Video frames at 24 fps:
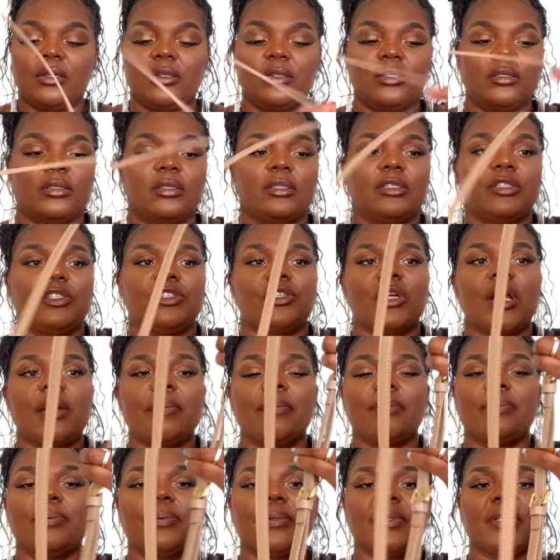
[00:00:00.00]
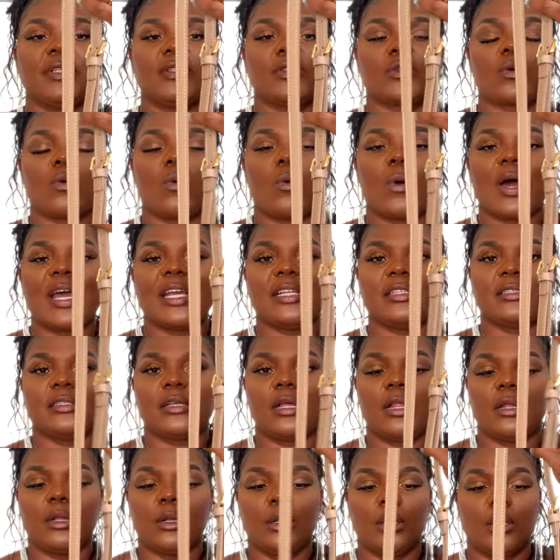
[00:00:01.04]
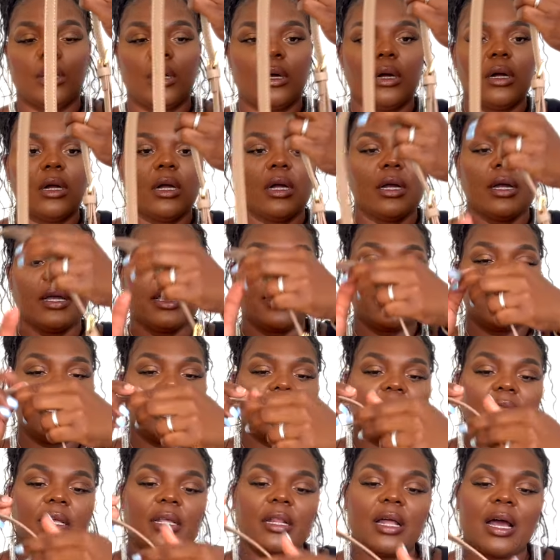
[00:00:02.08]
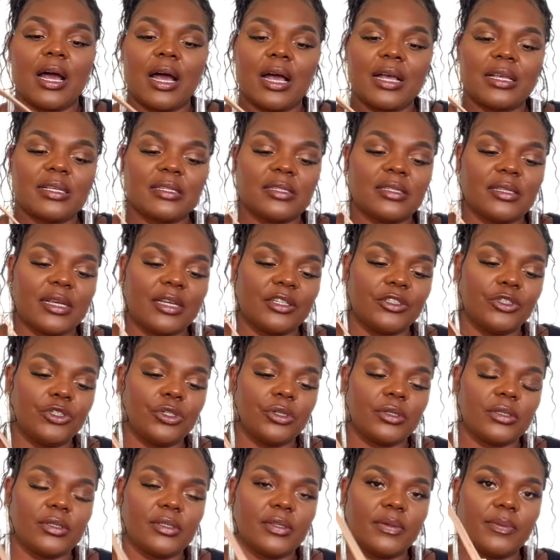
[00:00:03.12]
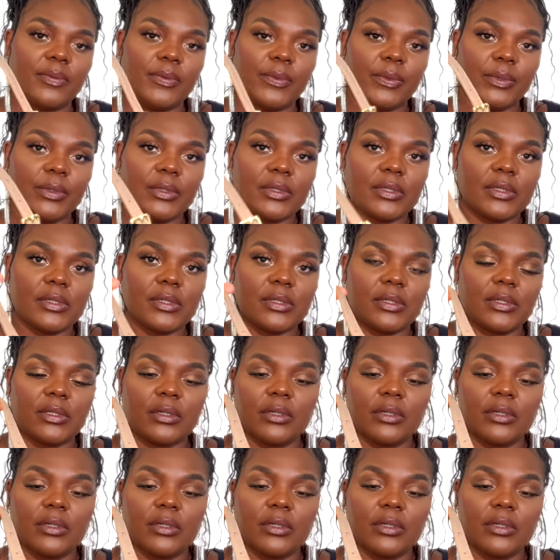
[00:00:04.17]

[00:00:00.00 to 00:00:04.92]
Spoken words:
The strap is quite long and it has adjustables.